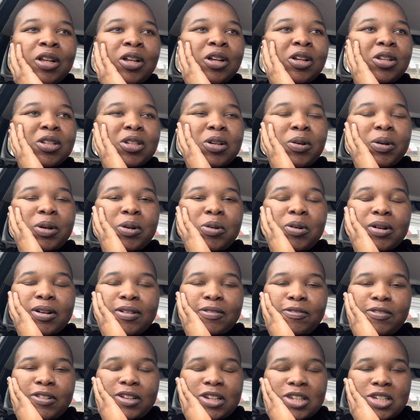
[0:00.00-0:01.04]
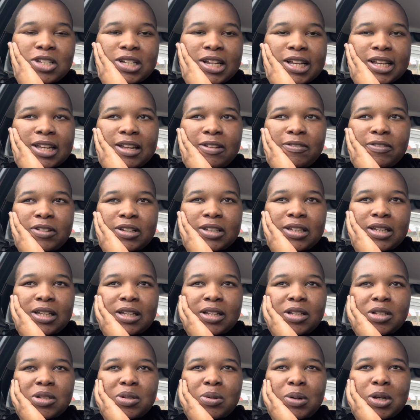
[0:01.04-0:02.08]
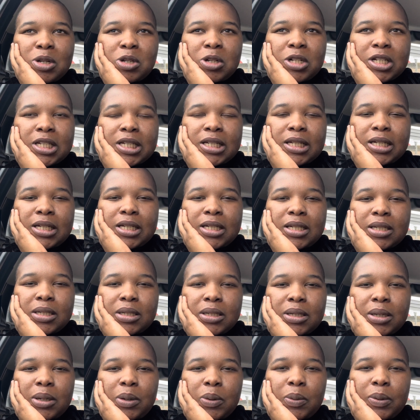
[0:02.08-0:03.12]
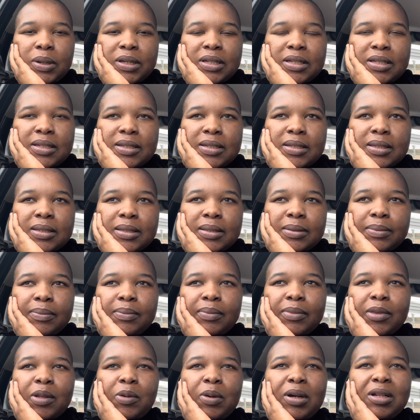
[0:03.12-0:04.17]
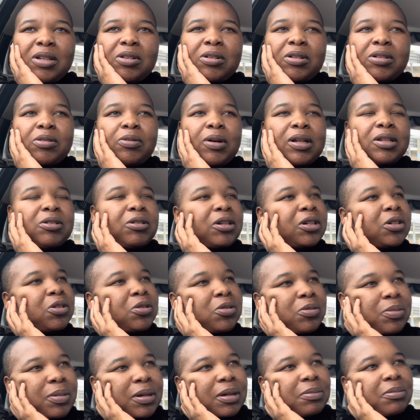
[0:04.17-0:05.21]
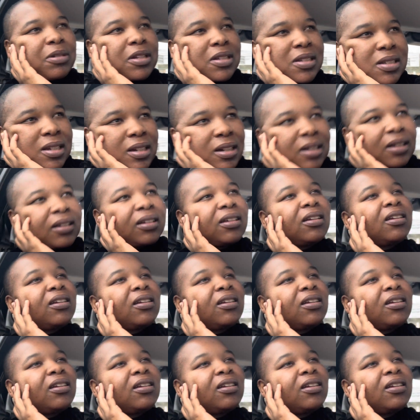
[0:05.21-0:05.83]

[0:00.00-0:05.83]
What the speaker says: So we couldn't finish like everything. So what we did was, what did we do, baby? Story?